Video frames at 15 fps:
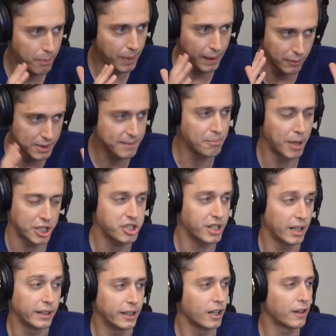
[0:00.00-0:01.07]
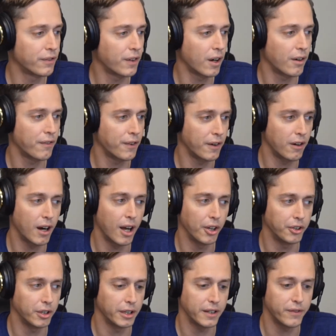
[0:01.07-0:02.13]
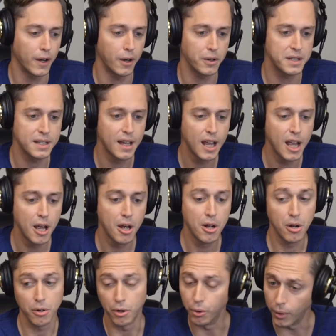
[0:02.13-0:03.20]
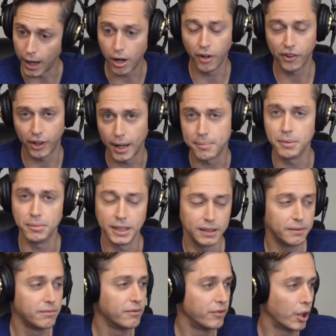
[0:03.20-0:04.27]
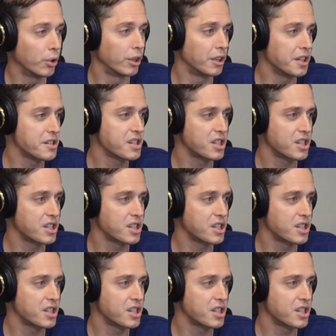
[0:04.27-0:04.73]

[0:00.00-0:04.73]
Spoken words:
it was much deadlier for elderly folks who also happen to be voters.